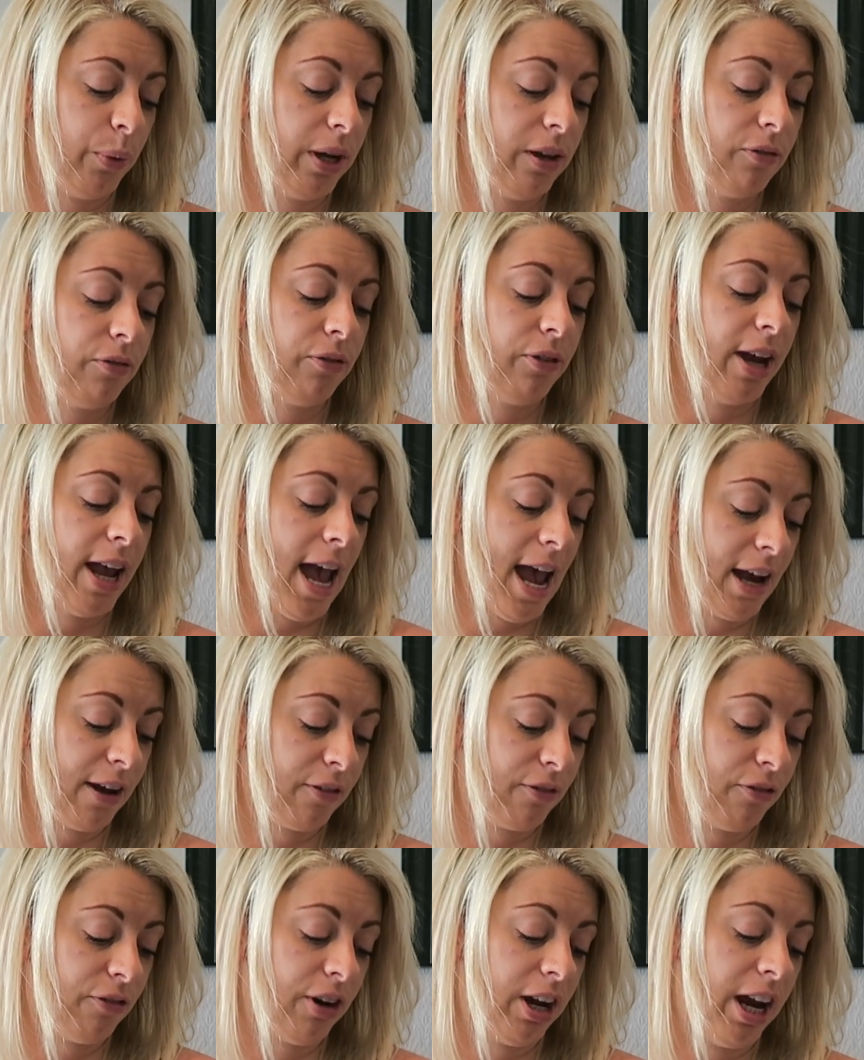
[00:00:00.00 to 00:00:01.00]
wheat-free,
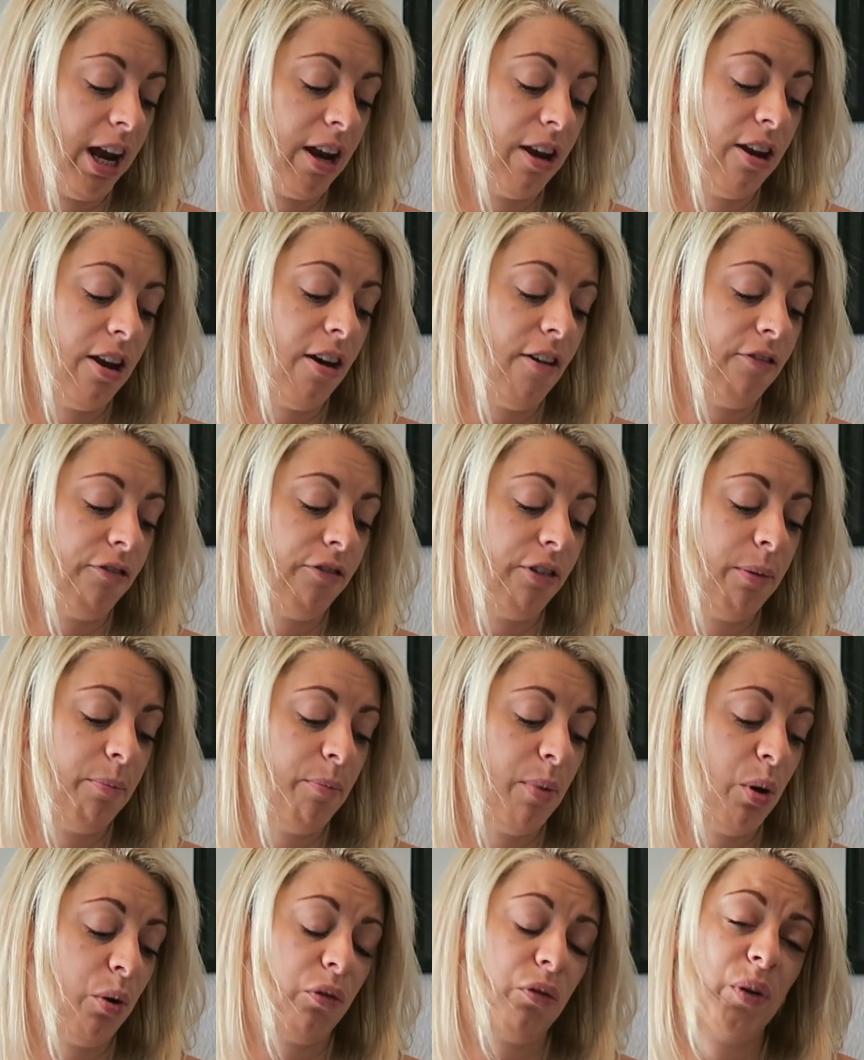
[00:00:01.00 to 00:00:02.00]
egg-free, nut-free,
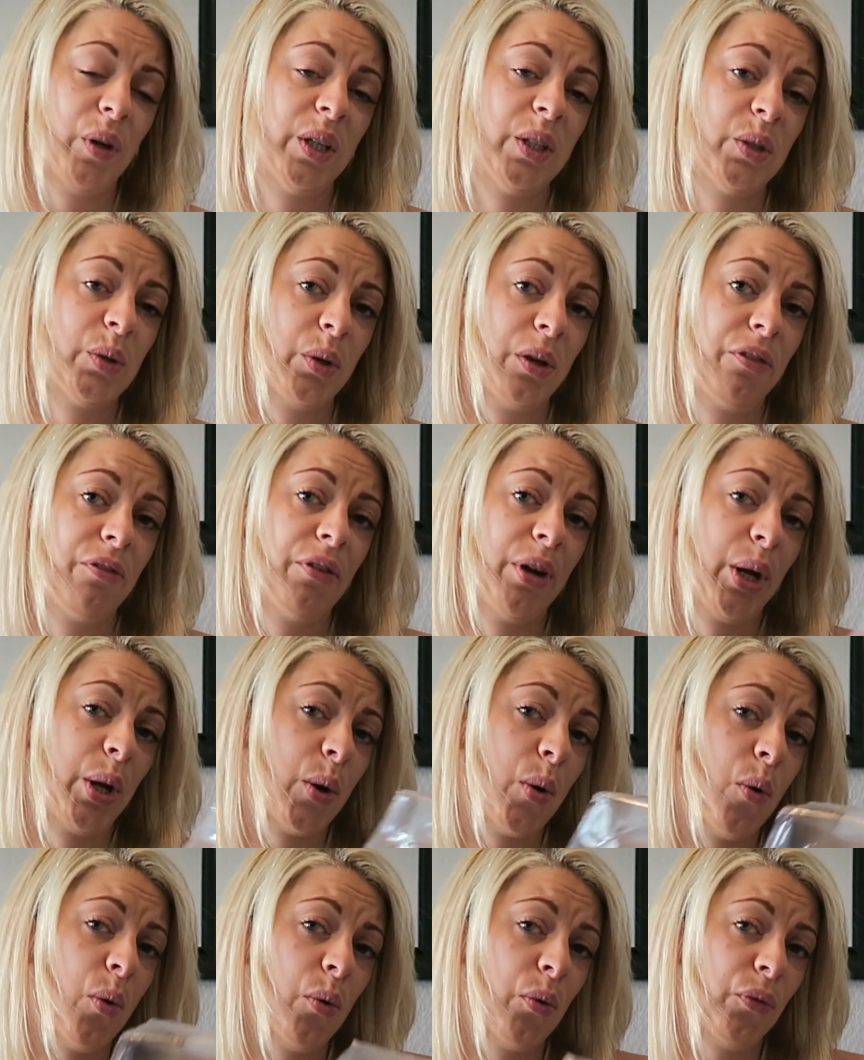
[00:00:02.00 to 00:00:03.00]
milk-free, soy-free,
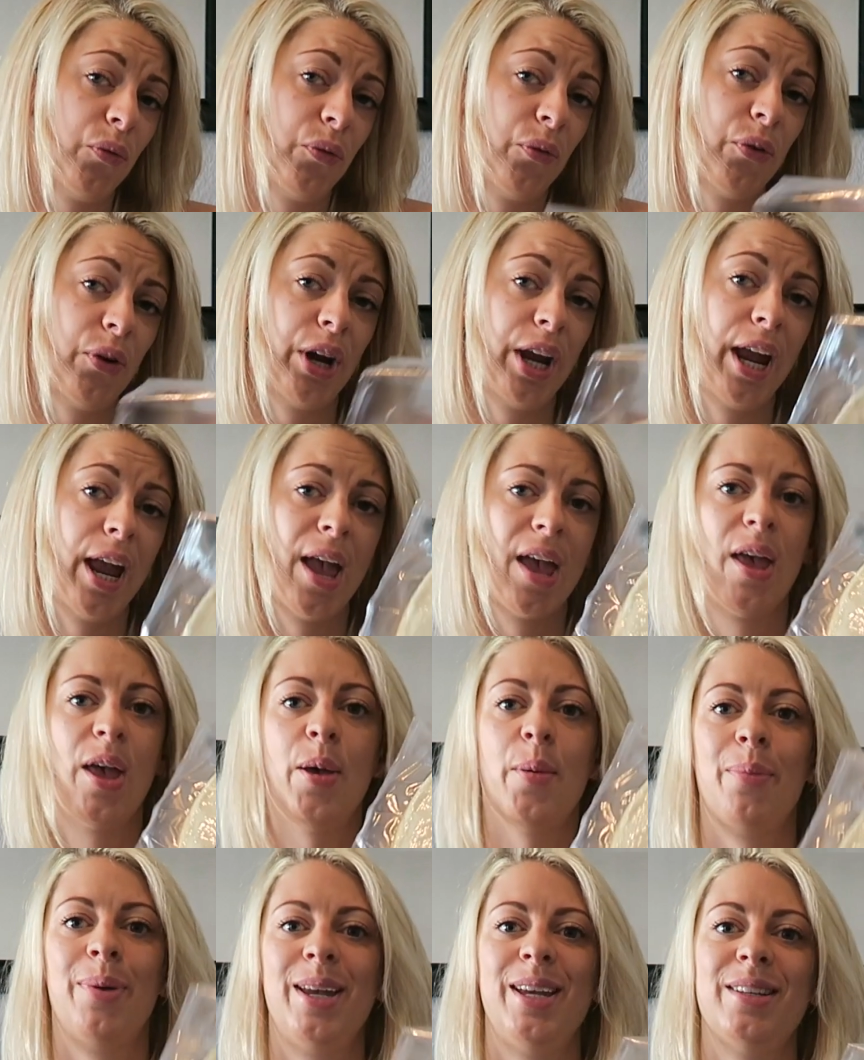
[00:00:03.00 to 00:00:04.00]
corn-free,
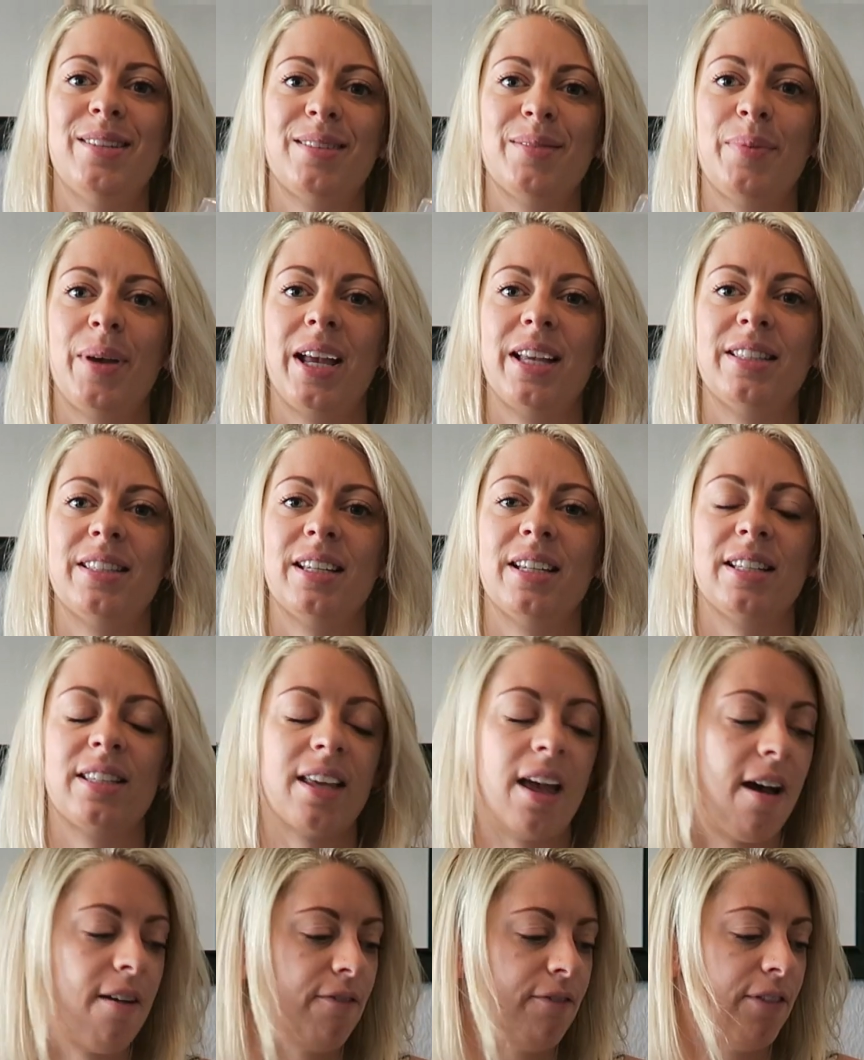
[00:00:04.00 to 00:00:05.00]
pizza bases
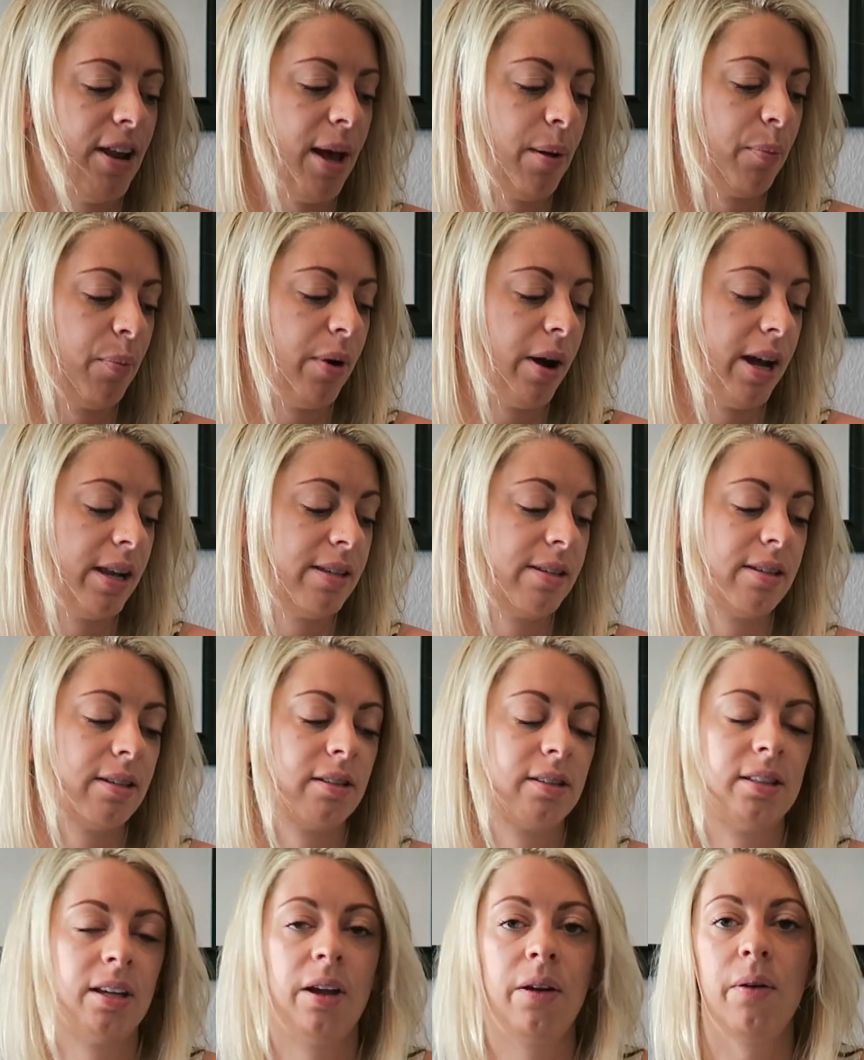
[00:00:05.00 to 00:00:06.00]
and flatbreads.
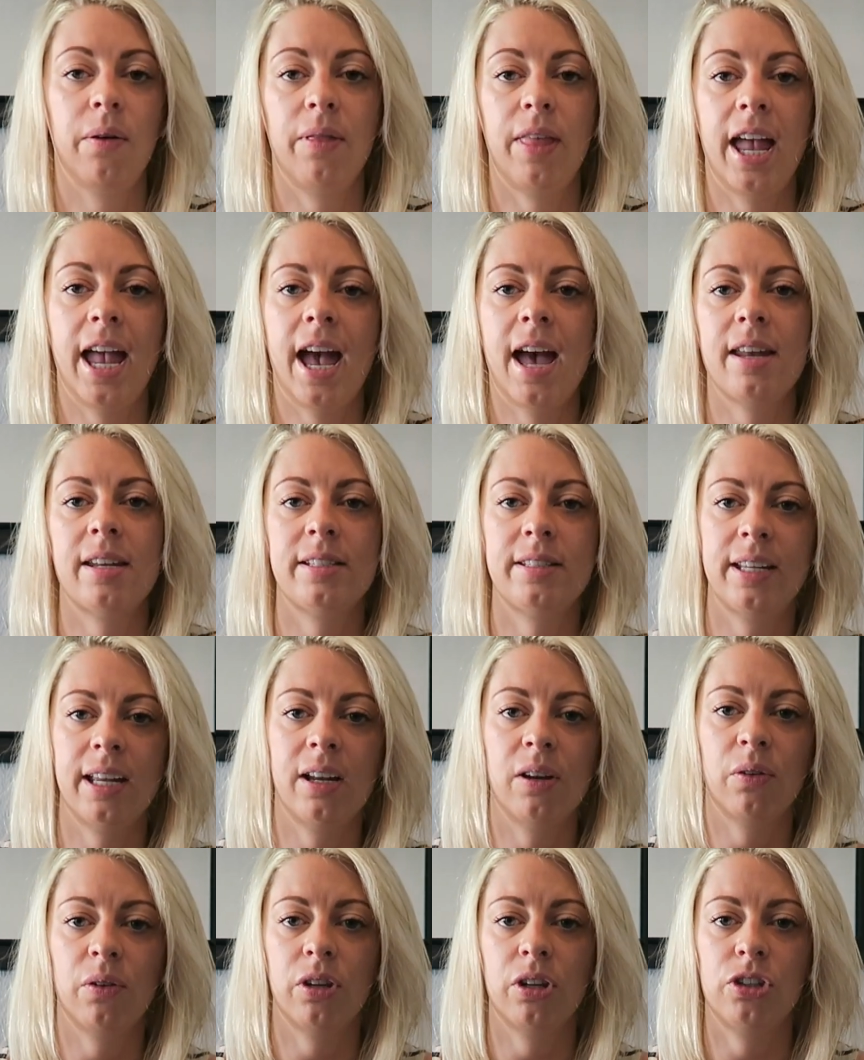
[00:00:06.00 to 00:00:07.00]
So they had a
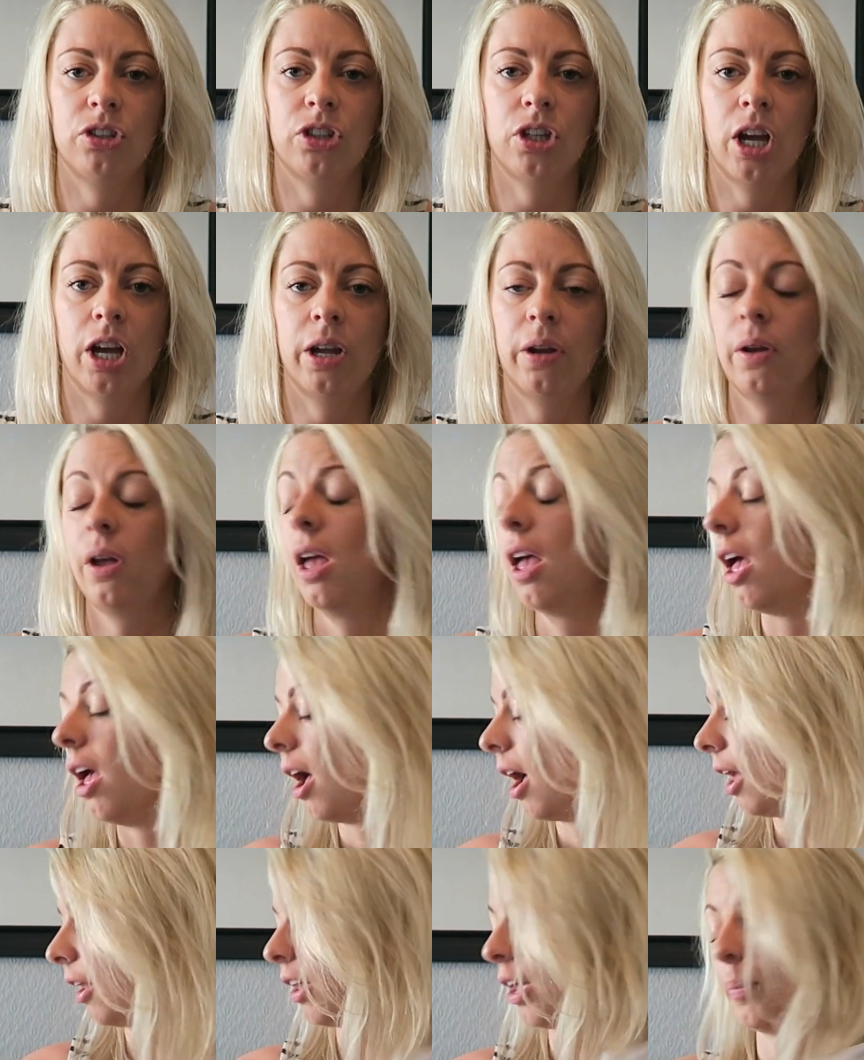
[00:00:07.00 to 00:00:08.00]
deal on at the show
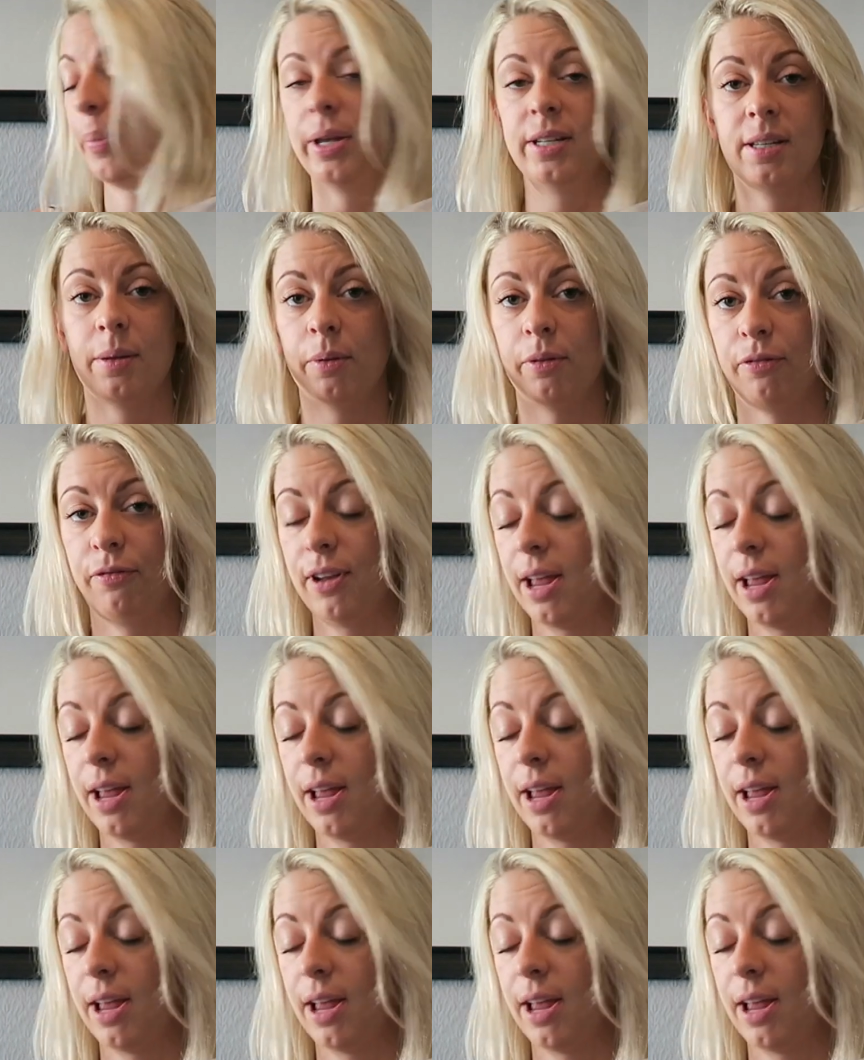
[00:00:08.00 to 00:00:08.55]
and I picked up the